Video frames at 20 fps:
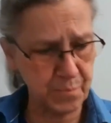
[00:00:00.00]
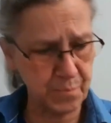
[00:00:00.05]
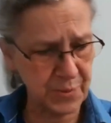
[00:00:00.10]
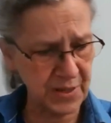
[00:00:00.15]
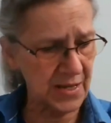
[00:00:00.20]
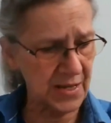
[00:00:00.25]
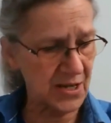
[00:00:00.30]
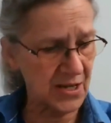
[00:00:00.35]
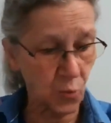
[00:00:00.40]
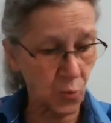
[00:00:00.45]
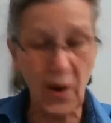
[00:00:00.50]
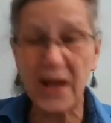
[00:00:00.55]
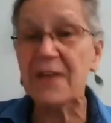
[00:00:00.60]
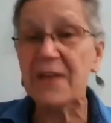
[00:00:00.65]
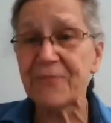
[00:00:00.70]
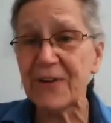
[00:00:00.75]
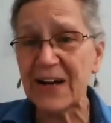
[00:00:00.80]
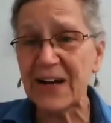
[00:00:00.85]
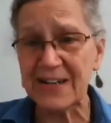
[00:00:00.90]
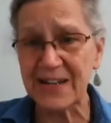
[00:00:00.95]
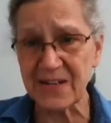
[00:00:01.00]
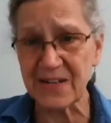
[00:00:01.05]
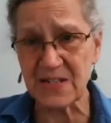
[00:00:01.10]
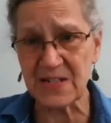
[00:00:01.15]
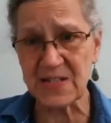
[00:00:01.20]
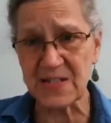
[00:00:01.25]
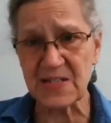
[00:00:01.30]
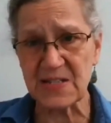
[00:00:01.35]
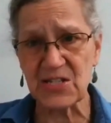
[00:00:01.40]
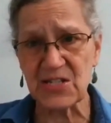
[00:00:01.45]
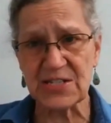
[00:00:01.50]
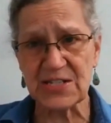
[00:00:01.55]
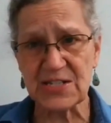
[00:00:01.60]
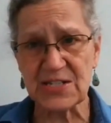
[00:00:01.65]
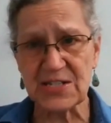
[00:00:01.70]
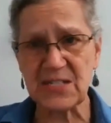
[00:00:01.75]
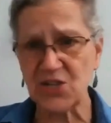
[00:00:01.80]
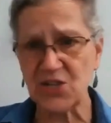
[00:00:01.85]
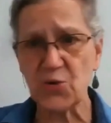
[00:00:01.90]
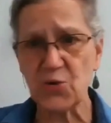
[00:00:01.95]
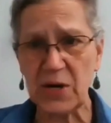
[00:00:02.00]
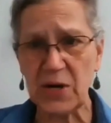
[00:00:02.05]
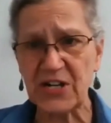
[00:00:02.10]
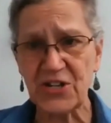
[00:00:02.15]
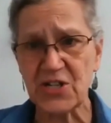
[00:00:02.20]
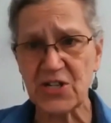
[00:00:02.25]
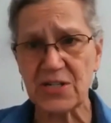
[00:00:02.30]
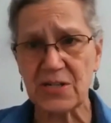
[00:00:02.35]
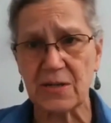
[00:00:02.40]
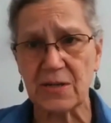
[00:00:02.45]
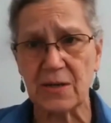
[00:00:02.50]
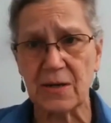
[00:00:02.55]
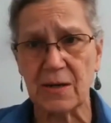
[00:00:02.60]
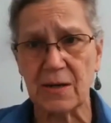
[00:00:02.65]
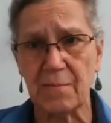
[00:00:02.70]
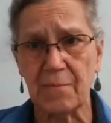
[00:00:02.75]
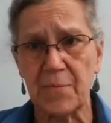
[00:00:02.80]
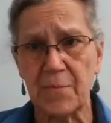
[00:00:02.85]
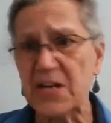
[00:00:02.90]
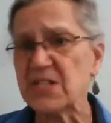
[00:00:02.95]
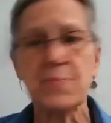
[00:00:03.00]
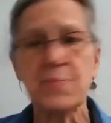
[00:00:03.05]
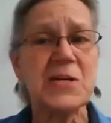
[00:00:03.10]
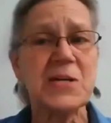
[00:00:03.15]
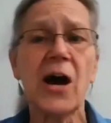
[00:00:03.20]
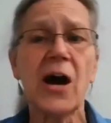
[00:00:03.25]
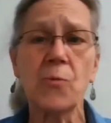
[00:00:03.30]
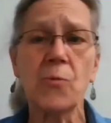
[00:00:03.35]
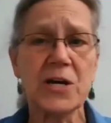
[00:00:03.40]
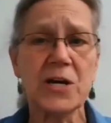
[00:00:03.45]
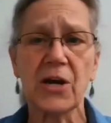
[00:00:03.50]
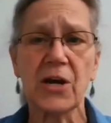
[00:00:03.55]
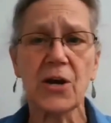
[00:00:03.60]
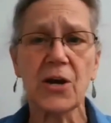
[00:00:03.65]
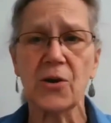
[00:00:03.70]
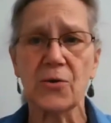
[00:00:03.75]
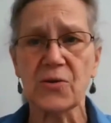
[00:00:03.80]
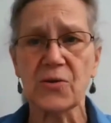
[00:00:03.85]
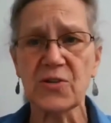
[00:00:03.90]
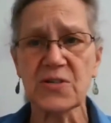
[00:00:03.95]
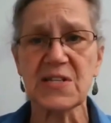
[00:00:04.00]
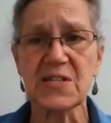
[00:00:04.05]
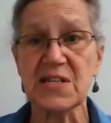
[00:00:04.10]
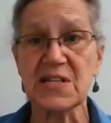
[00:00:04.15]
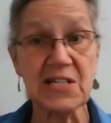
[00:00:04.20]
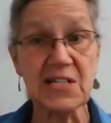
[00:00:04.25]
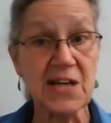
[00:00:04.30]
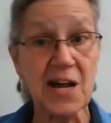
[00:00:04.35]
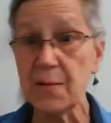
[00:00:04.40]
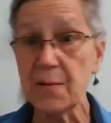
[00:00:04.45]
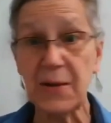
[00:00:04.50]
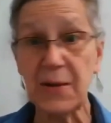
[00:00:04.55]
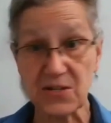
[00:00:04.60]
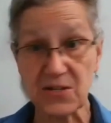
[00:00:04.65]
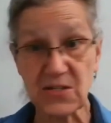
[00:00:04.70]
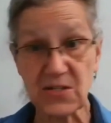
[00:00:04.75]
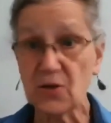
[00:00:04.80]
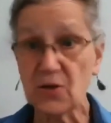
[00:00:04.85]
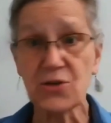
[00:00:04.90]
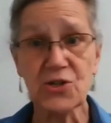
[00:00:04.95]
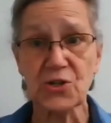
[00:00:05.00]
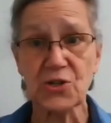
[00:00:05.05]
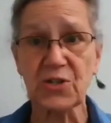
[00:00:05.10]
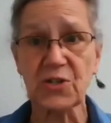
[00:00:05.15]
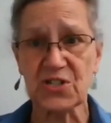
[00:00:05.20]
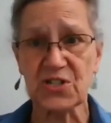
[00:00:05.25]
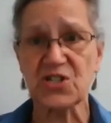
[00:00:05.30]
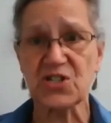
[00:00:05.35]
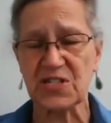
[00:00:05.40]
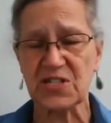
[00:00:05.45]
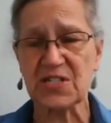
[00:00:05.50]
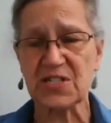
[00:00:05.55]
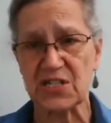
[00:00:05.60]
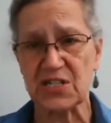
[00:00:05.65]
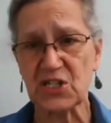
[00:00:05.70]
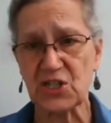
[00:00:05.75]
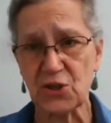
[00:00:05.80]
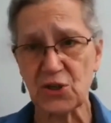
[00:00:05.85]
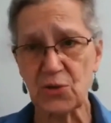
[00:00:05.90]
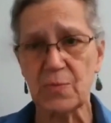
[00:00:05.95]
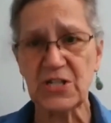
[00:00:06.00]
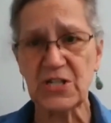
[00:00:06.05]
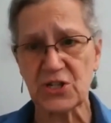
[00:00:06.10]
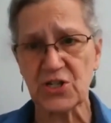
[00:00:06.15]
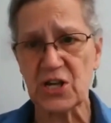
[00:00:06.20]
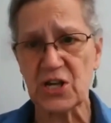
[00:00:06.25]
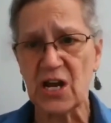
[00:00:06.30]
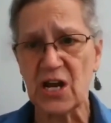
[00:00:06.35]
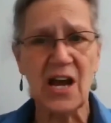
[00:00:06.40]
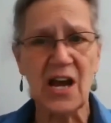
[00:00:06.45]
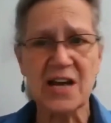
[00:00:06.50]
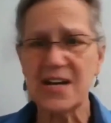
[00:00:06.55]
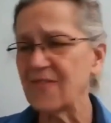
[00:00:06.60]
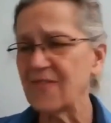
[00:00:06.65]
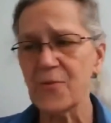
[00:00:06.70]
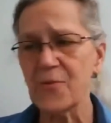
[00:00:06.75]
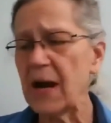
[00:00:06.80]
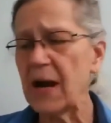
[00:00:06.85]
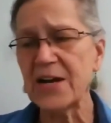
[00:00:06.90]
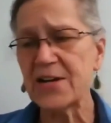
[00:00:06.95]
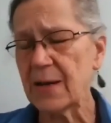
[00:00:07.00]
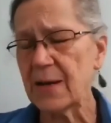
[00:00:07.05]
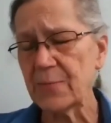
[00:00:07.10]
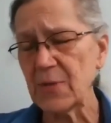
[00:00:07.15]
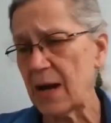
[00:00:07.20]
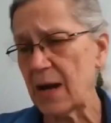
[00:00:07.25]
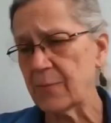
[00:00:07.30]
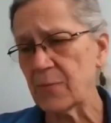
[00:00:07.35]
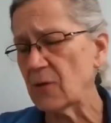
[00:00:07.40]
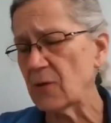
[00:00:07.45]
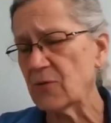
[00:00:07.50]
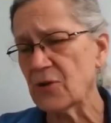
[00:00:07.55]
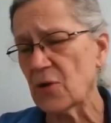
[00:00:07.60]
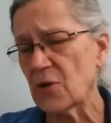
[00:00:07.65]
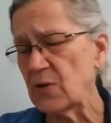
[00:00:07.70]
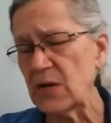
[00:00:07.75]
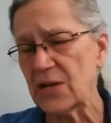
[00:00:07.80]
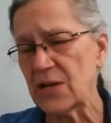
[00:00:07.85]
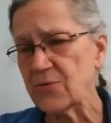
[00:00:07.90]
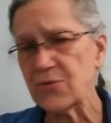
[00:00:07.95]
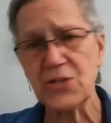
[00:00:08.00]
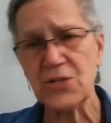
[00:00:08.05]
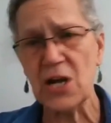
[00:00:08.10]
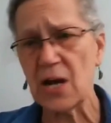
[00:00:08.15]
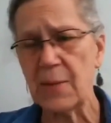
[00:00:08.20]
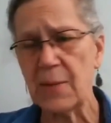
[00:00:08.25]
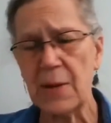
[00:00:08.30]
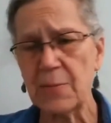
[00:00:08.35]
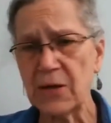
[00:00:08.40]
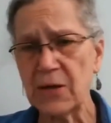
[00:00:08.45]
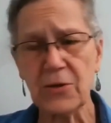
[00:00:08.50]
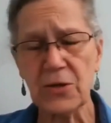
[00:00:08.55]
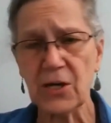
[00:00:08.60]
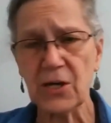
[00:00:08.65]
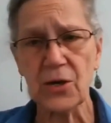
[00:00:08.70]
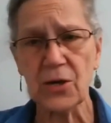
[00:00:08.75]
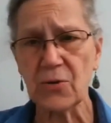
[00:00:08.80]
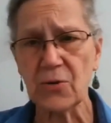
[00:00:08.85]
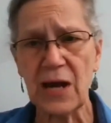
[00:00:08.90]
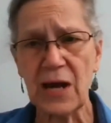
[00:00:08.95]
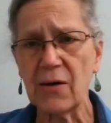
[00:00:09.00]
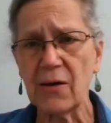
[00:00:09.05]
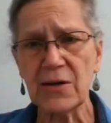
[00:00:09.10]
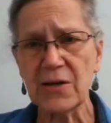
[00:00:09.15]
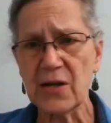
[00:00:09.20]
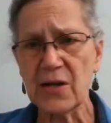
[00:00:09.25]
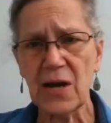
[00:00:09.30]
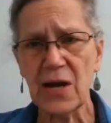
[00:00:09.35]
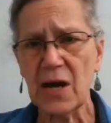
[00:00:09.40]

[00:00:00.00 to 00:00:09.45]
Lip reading: being in a wayfinding situation makes me not want to go because it's not about the social. It's too much. Never mind. I'll go another time. I'm not going to go now.